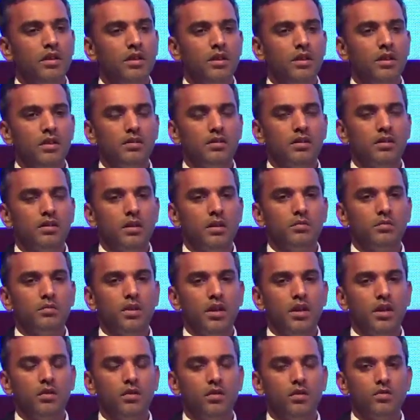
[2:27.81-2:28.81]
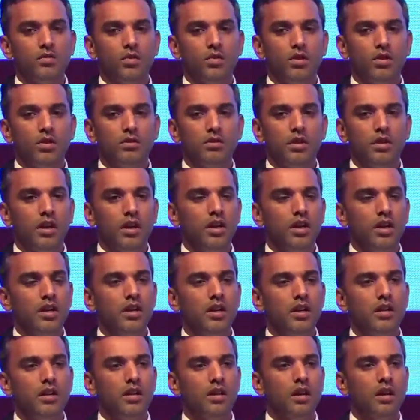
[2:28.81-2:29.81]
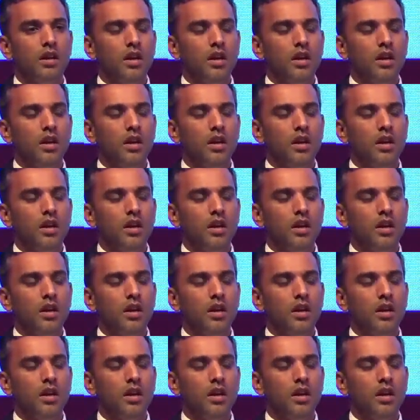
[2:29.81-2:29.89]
is something which was really